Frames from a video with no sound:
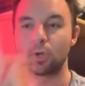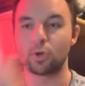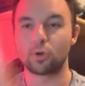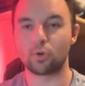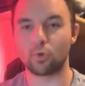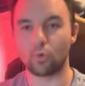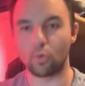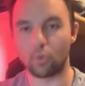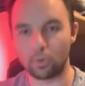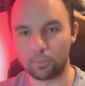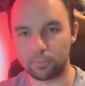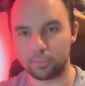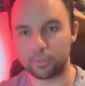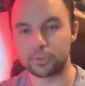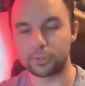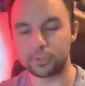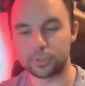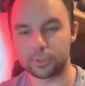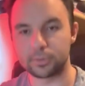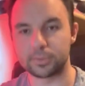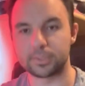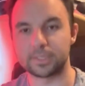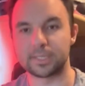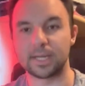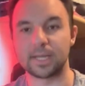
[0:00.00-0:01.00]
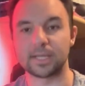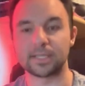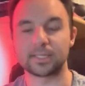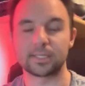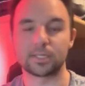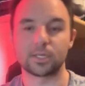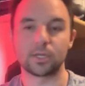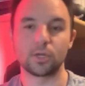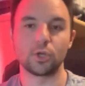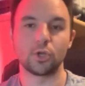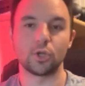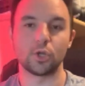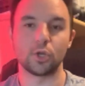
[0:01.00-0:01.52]
core booster
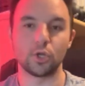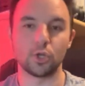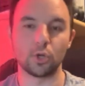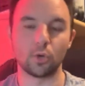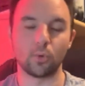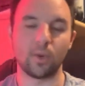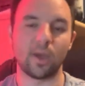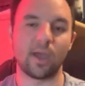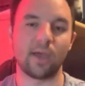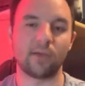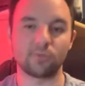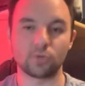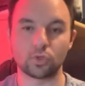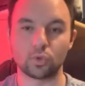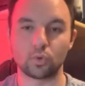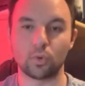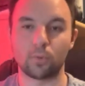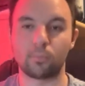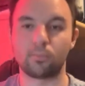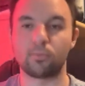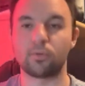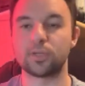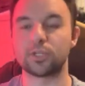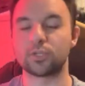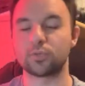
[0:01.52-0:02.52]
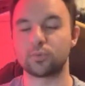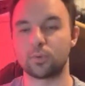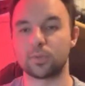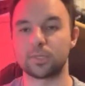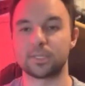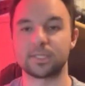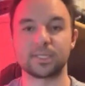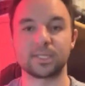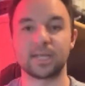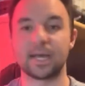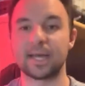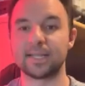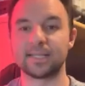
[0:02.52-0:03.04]
sets don't have short prints,
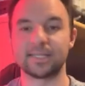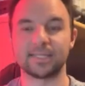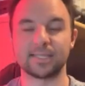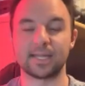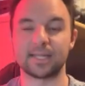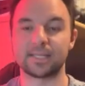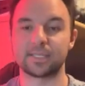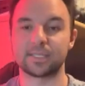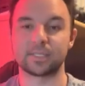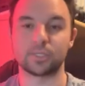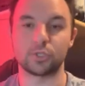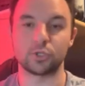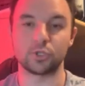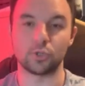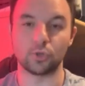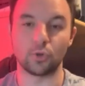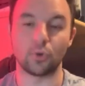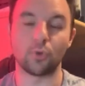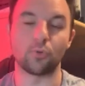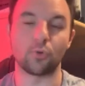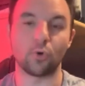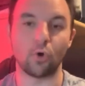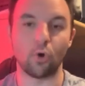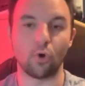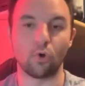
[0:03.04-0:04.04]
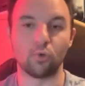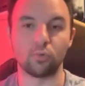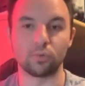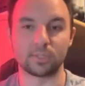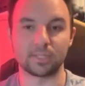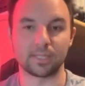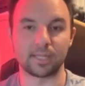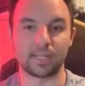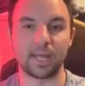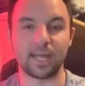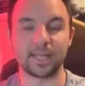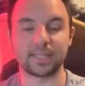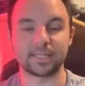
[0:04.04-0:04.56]
whereas side sets don't hold
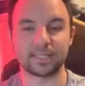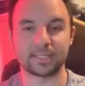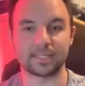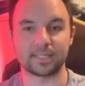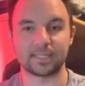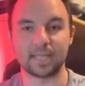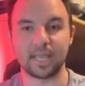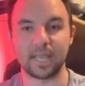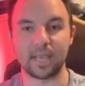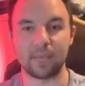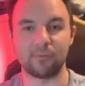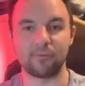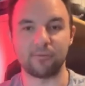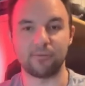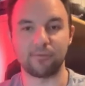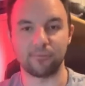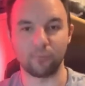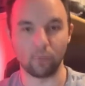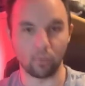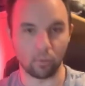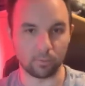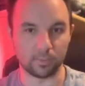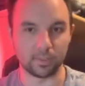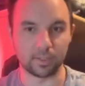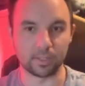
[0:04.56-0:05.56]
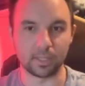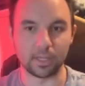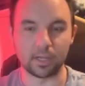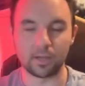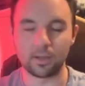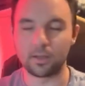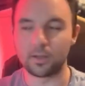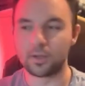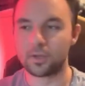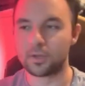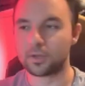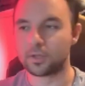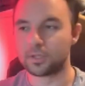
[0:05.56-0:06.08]
to that same
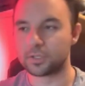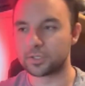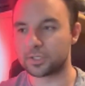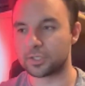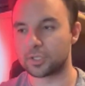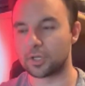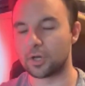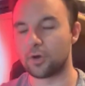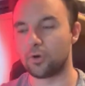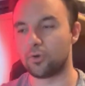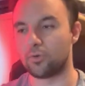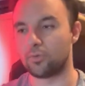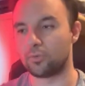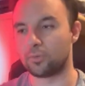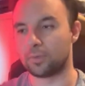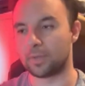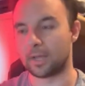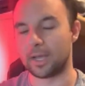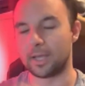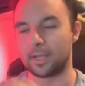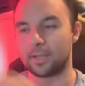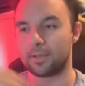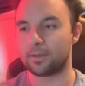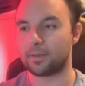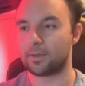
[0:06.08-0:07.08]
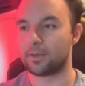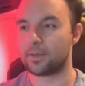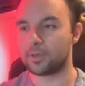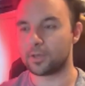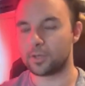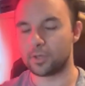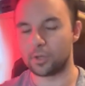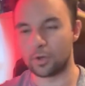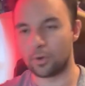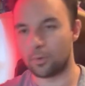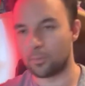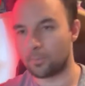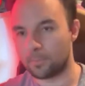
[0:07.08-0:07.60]
formula. So, like,
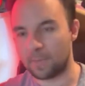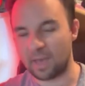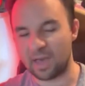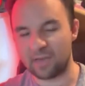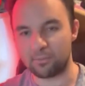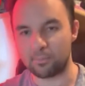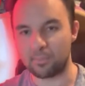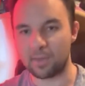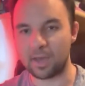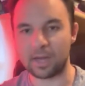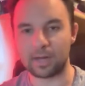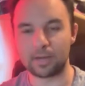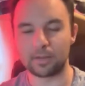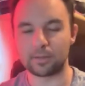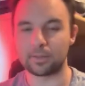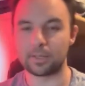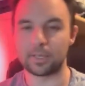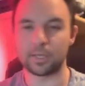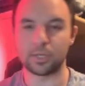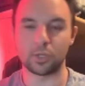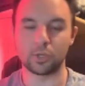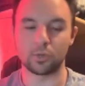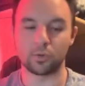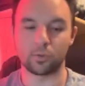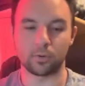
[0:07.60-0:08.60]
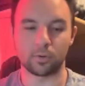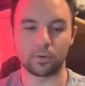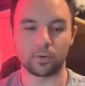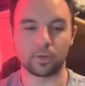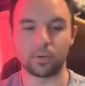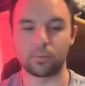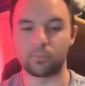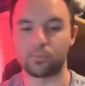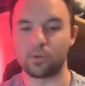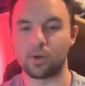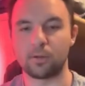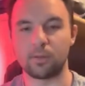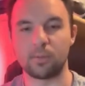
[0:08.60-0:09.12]
you know, mathematically, you're
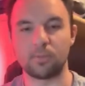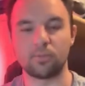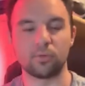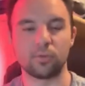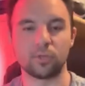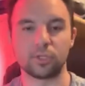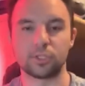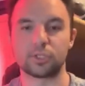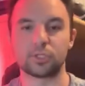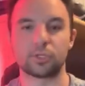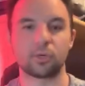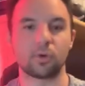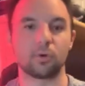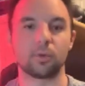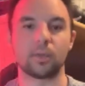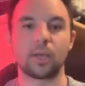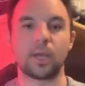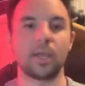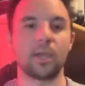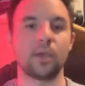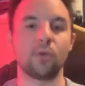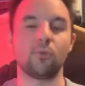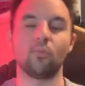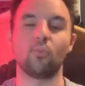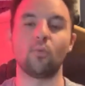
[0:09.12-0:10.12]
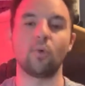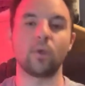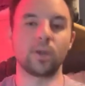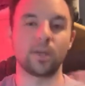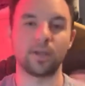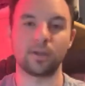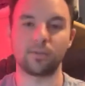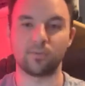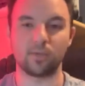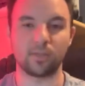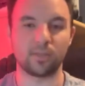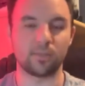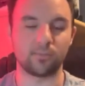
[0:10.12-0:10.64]
going to probably pull a Starlight in one
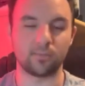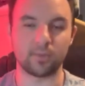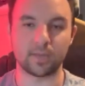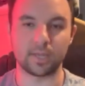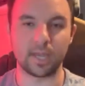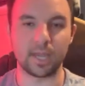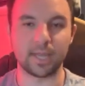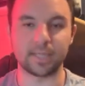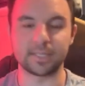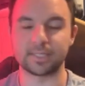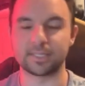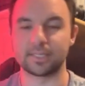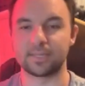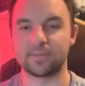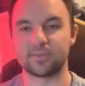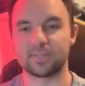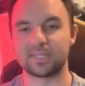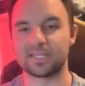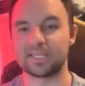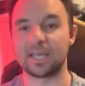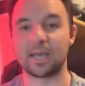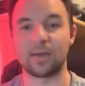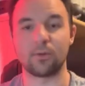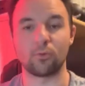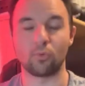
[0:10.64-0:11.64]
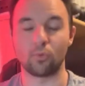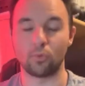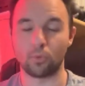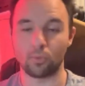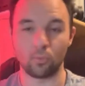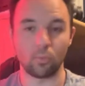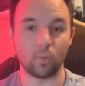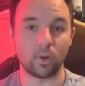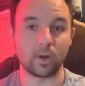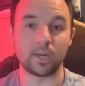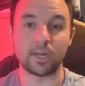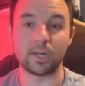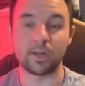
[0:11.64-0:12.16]
in every three cases of a set or
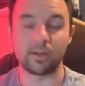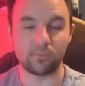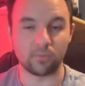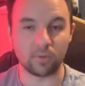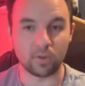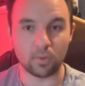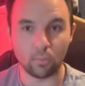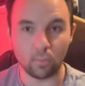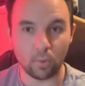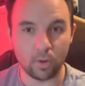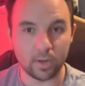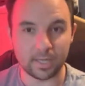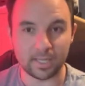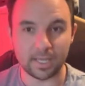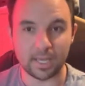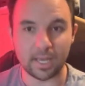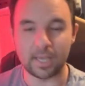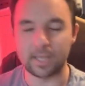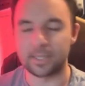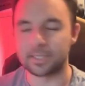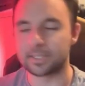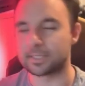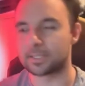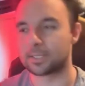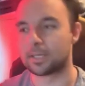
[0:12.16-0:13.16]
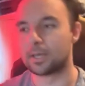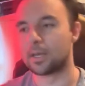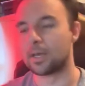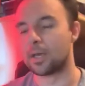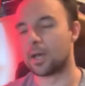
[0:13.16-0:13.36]
one in every one case.